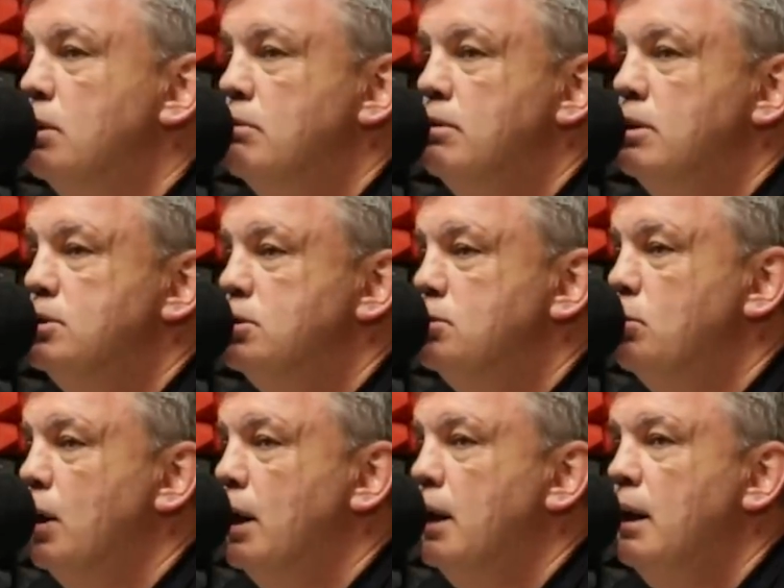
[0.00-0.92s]
one of the
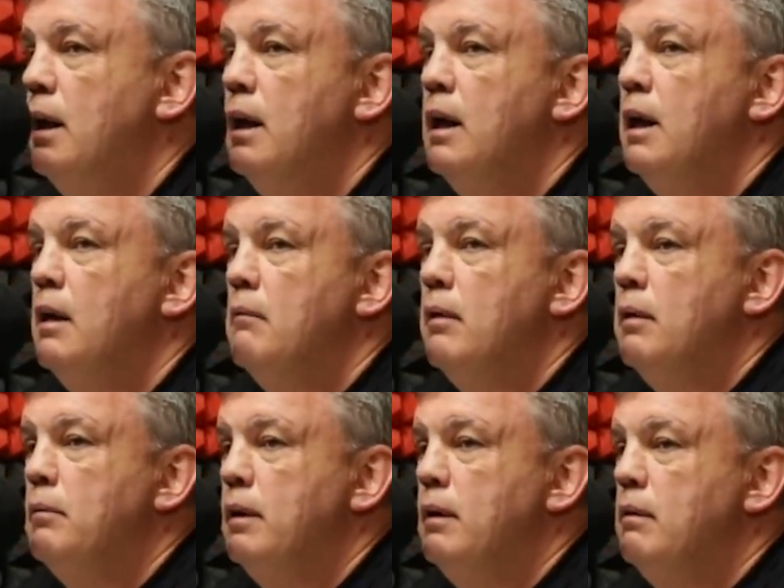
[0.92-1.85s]
reasons why,
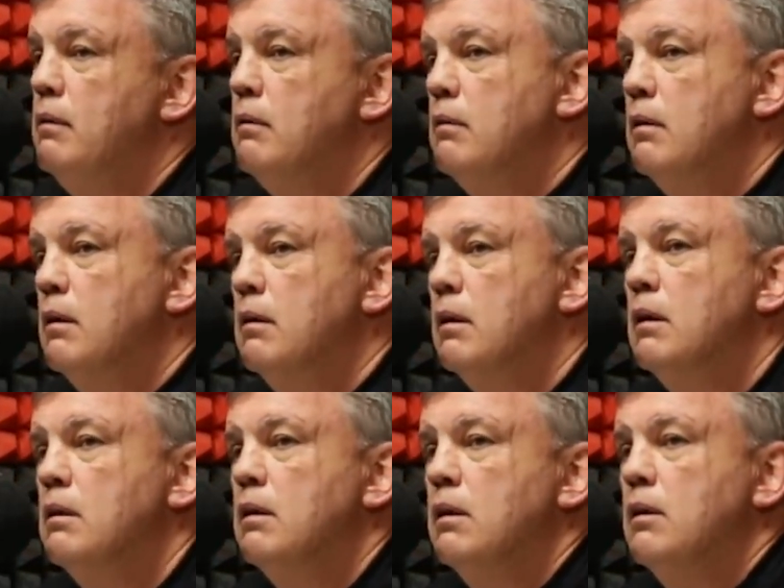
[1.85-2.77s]
maybe,
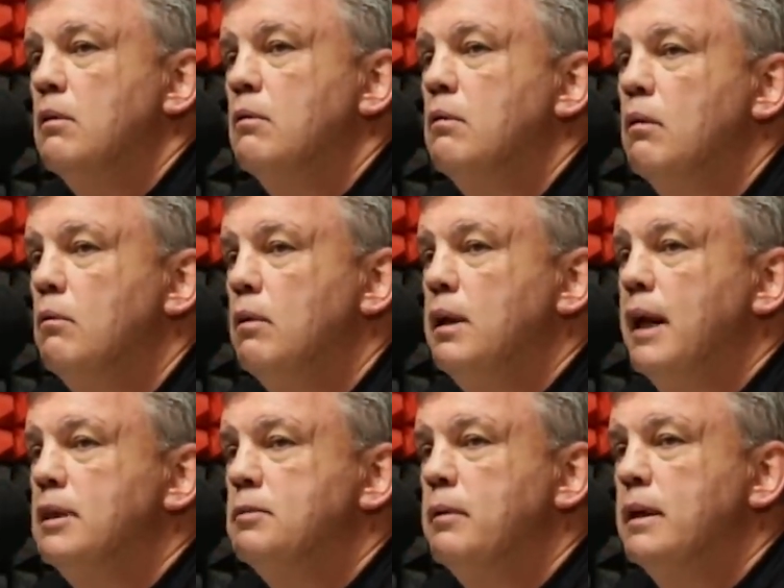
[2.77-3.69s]
you know, when
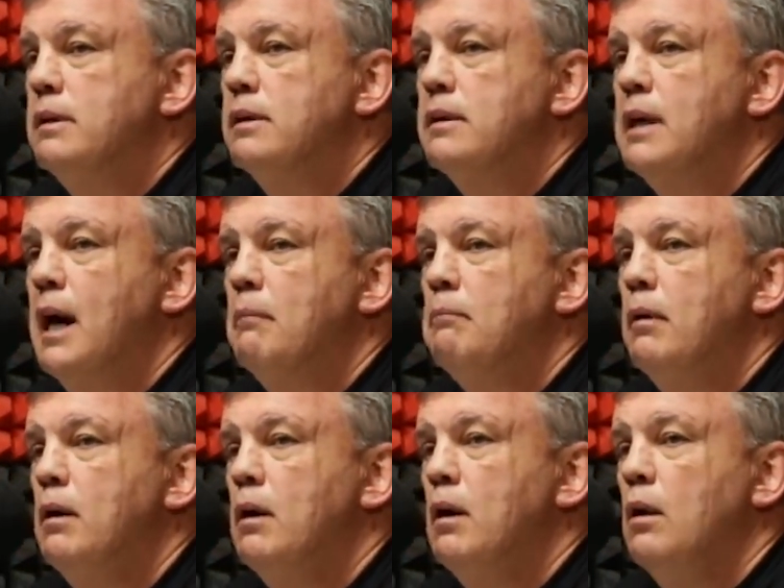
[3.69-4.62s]
you ask me at the
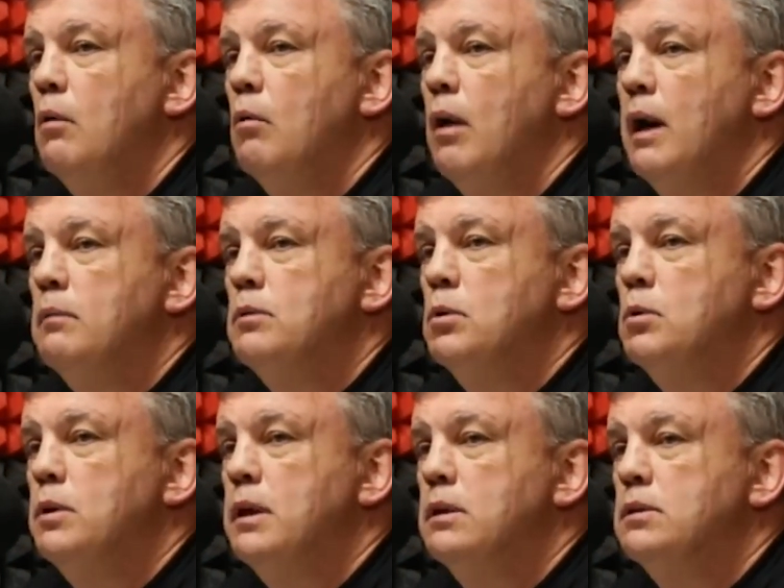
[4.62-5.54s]
top why I'm
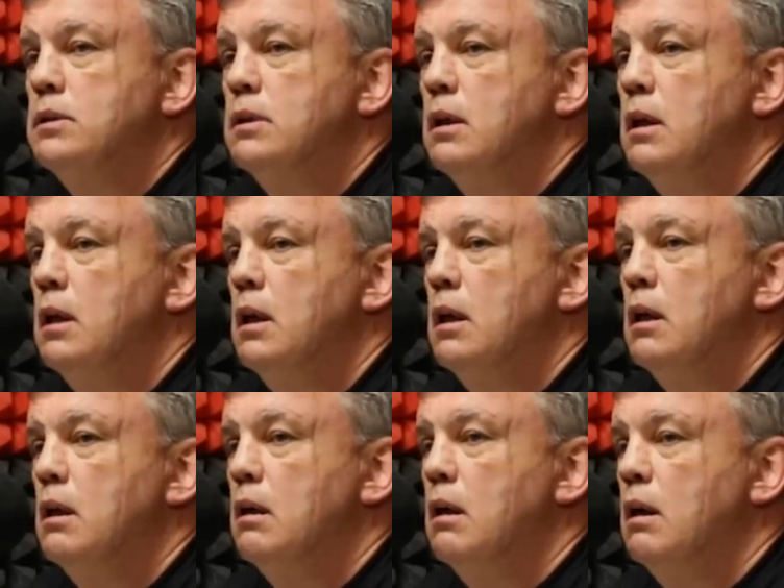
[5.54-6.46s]
doing this,
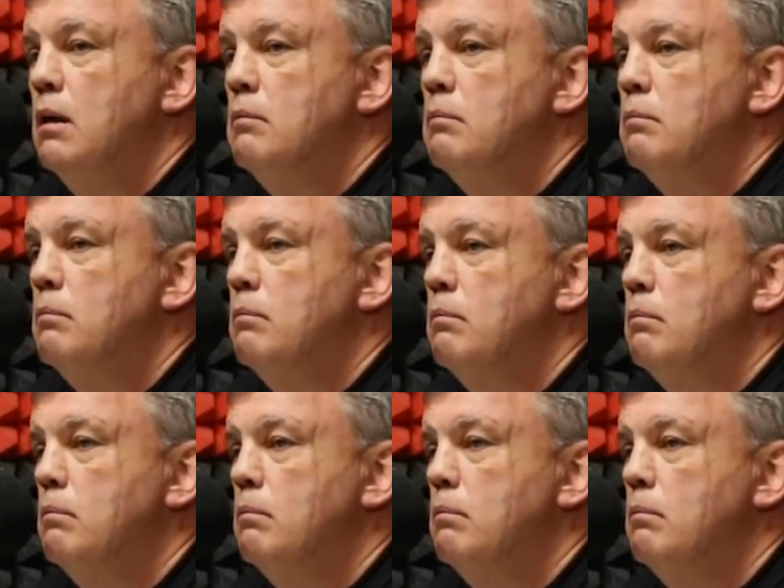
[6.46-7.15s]
one